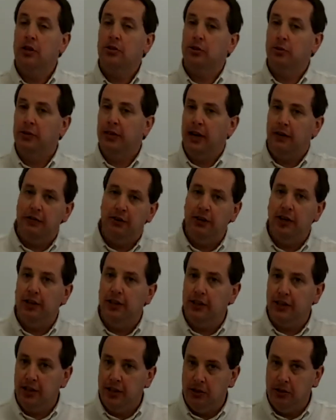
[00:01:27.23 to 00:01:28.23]
So whatever you're
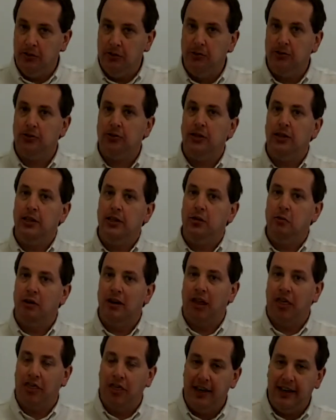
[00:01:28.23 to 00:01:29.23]
going to use, you
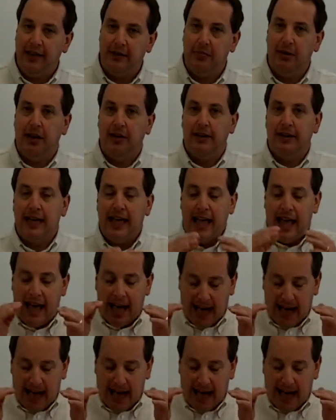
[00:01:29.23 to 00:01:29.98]
want to think about